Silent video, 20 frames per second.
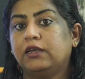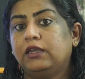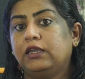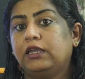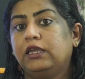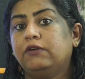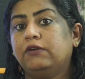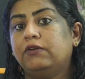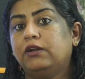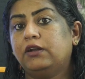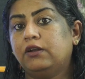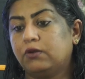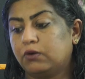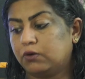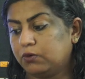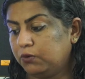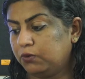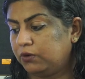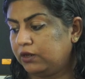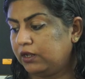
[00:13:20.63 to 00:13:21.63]
Even
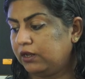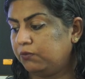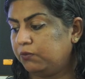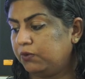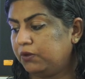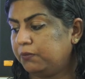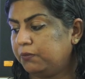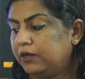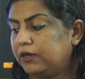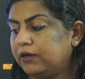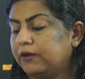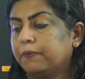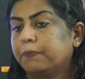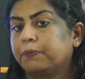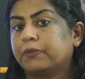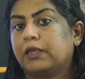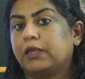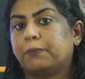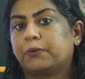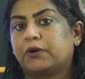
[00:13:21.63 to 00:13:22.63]
rural women,
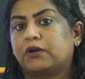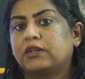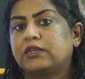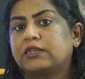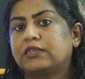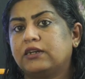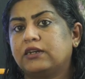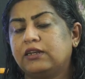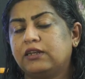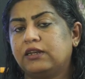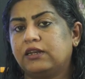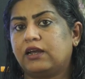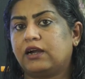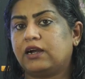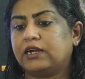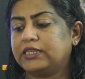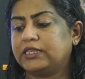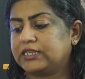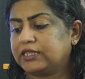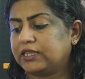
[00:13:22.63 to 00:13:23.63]
they protested in
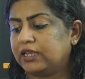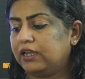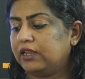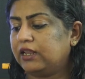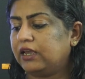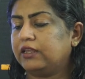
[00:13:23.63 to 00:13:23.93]
large scale,